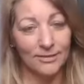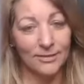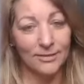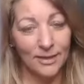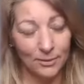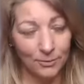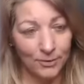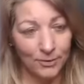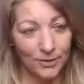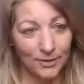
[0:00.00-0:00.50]
they
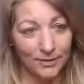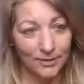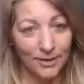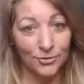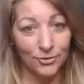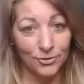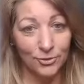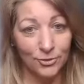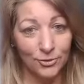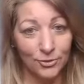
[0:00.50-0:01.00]
were getting on
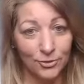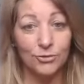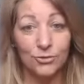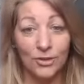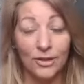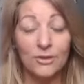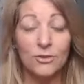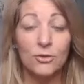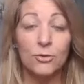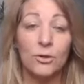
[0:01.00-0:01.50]
your nerves,
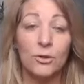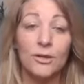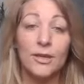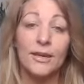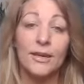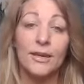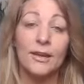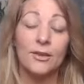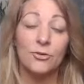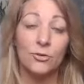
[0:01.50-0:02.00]
it's that you were
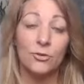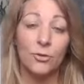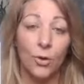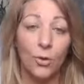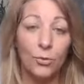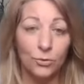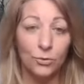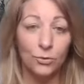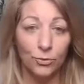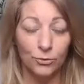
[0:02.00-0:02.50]
getting on your
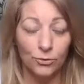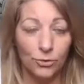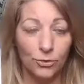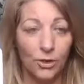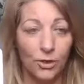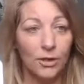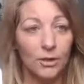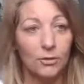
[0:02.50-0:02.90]
own nerves.